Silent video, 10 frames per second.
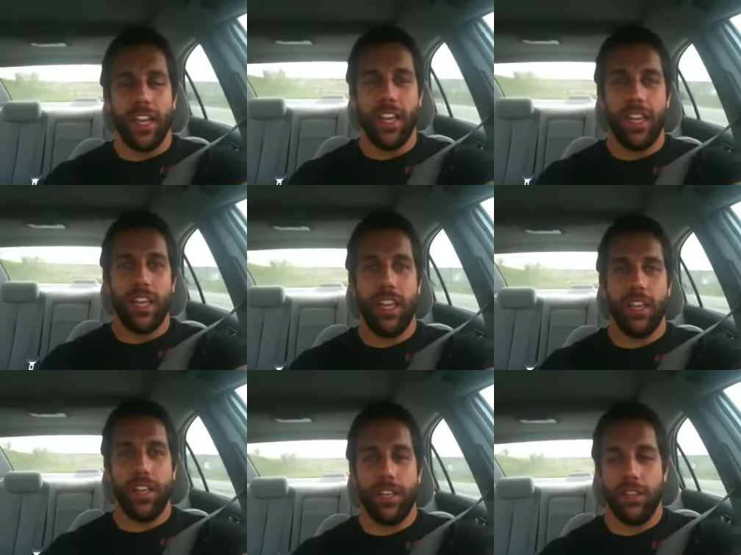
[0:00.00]
It
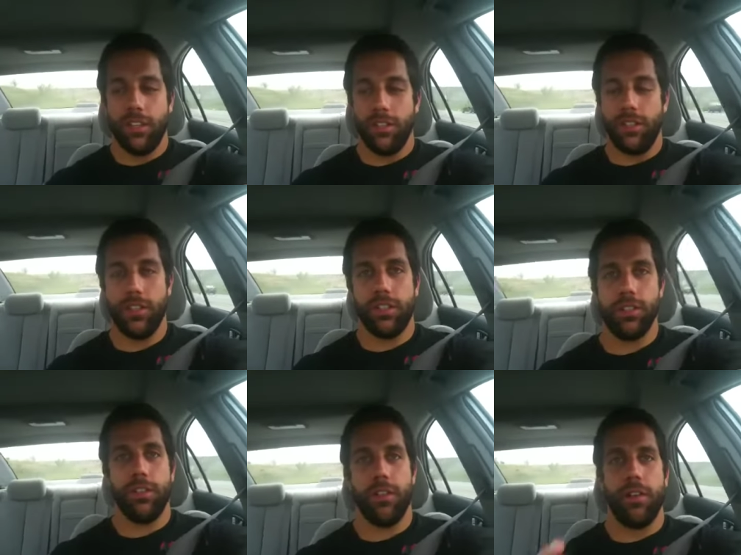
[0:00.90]
is
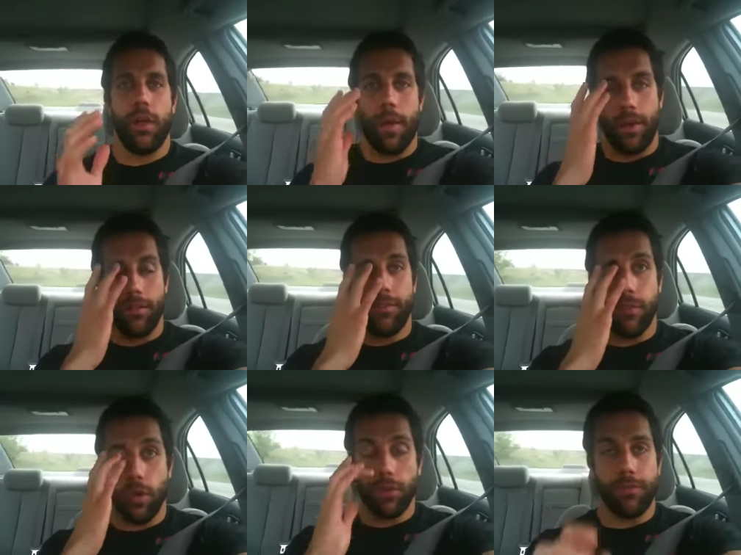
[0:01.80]
about
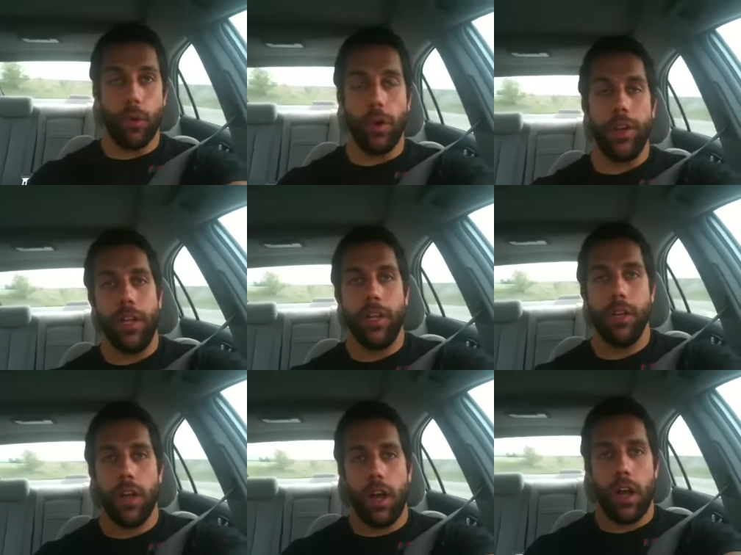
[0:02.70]

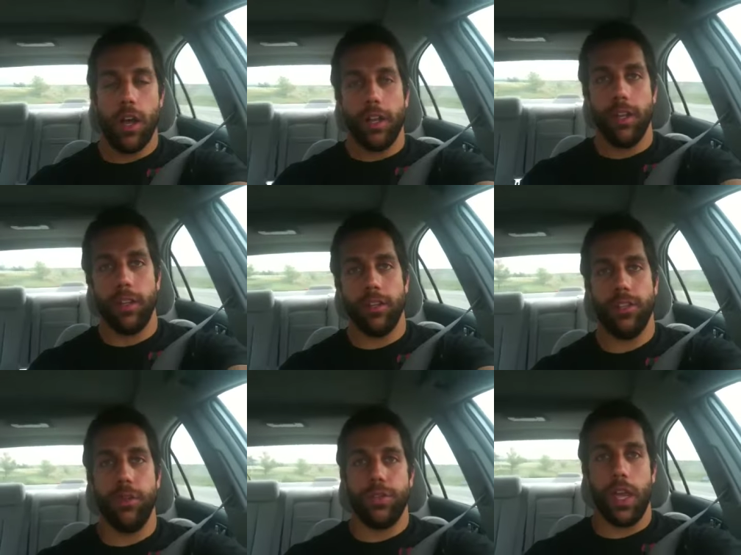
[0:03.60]
4.40 on
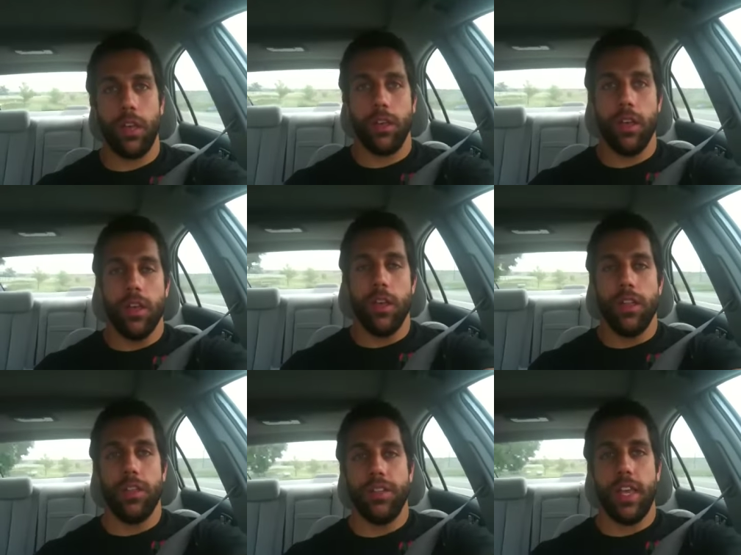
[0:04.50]
Tuesday,
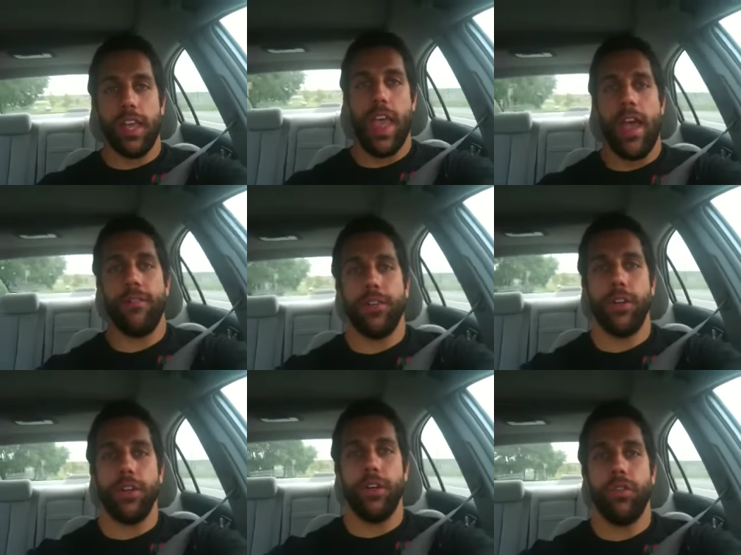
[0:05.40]
the day
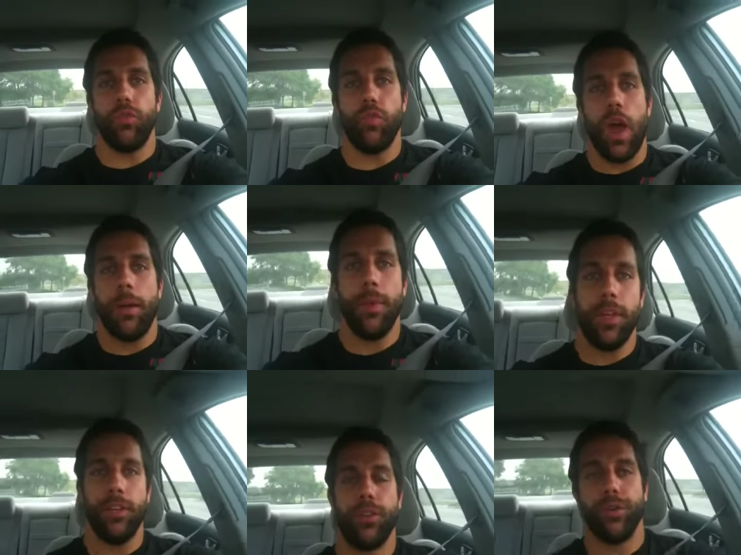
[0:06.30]
after Robbie
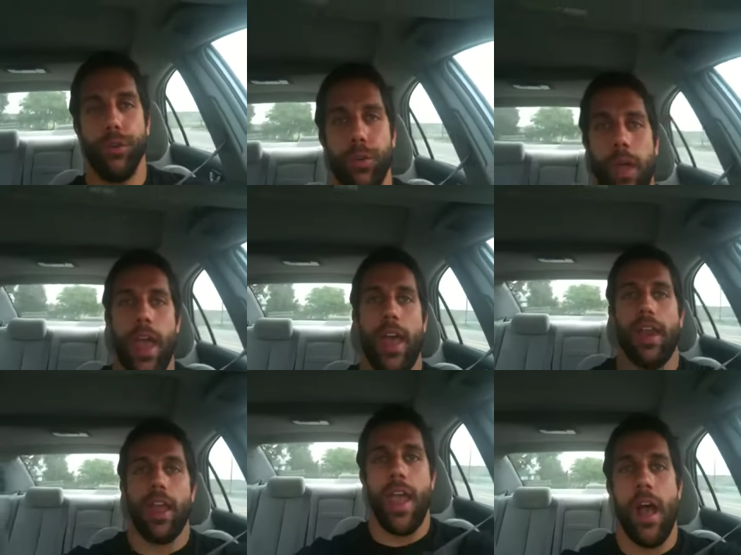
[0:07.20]
and crew at
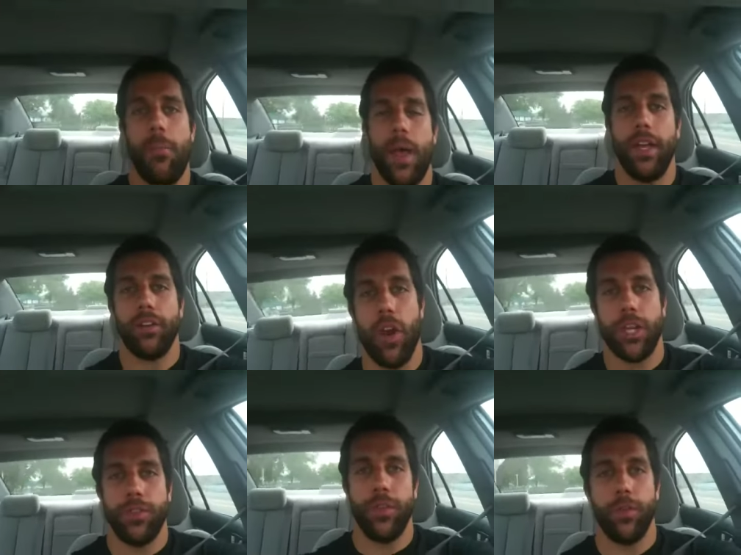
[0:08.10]
Alpine
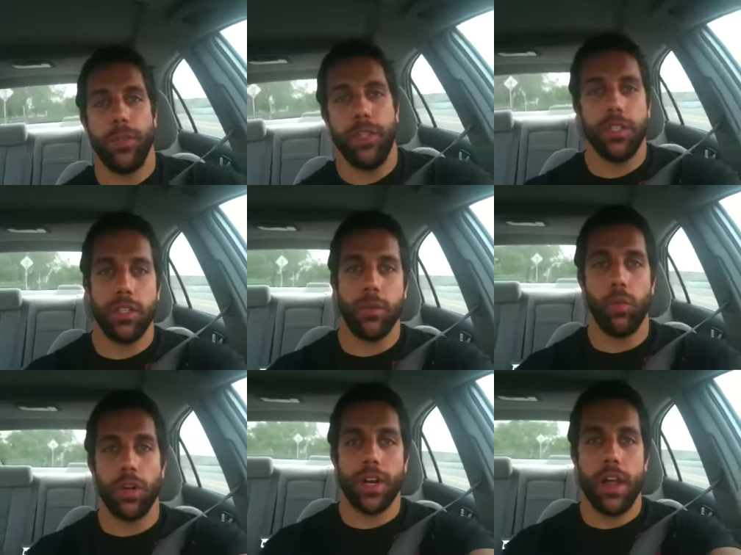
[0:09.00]
CrossFit released the
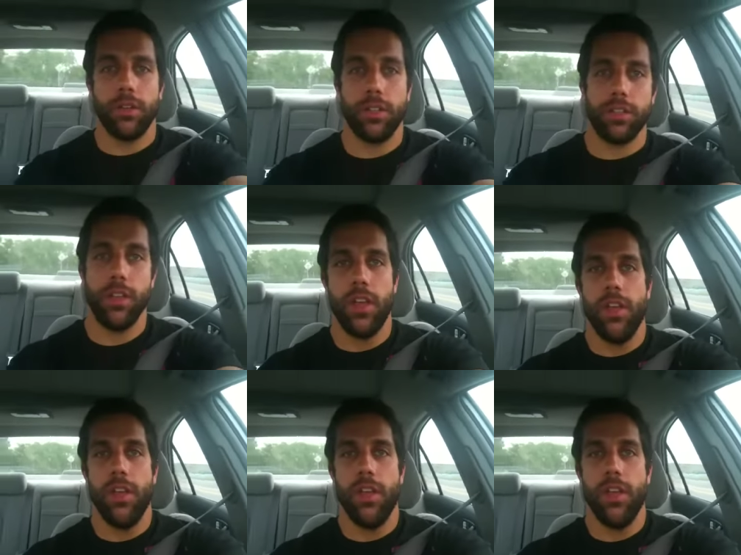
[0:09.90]
workouts